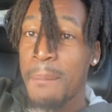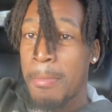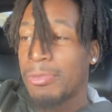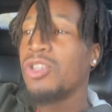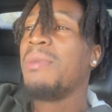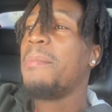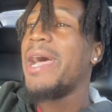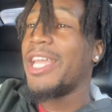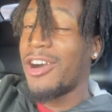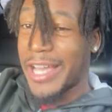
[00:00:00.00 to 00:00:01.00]
So my
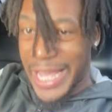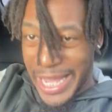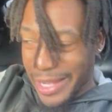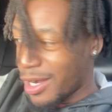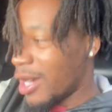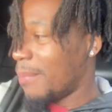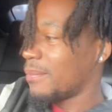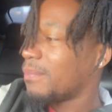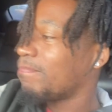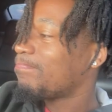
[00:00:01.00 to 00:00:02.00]
bad, y'all. It, um,
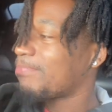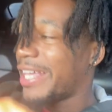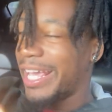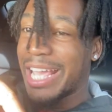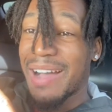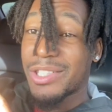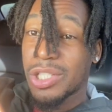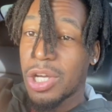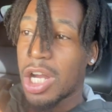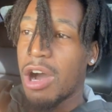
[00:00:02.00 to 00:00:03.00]
it had to
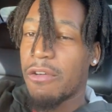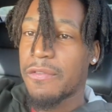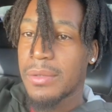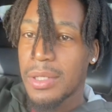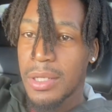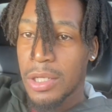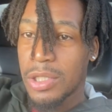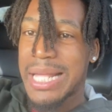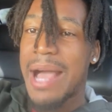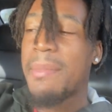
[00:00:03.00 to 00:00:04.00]
cut off
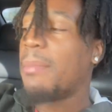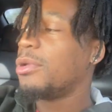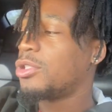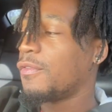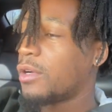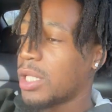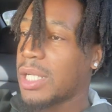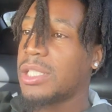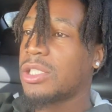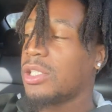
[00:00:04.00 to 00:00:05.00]
because I had my Bluetooth
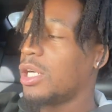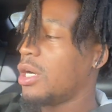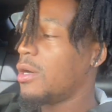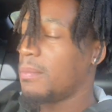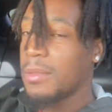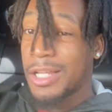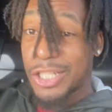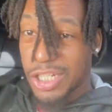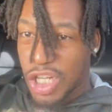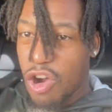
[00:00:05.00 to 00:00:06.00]
connected to the um
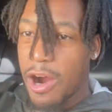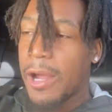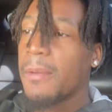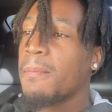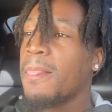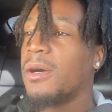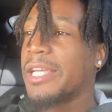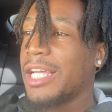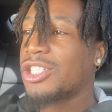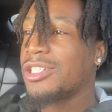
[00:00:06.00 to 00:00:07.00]
to the car.
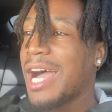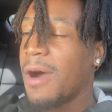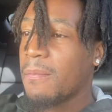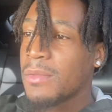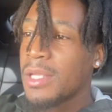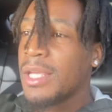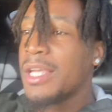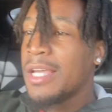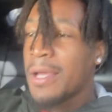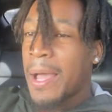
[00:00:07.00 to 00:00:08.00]
Okay, so now
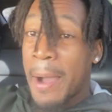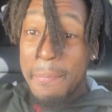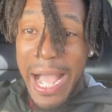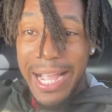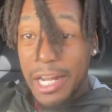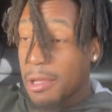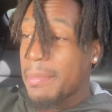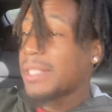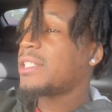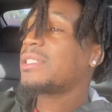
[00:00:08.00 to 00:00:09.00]
I'm not gonna
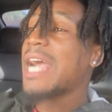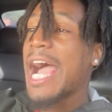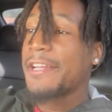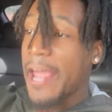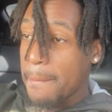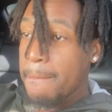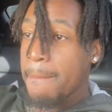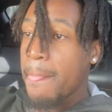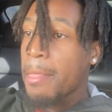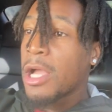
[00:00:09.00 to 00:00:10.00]
miss this guy name
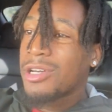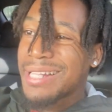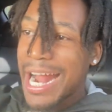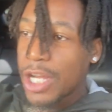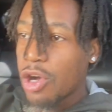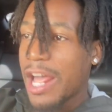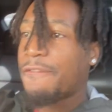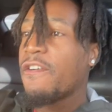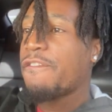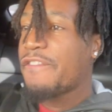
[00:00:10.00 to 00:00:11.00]
because I know that
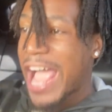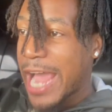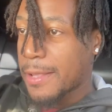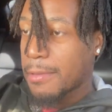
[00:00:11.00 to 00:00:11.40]
for fact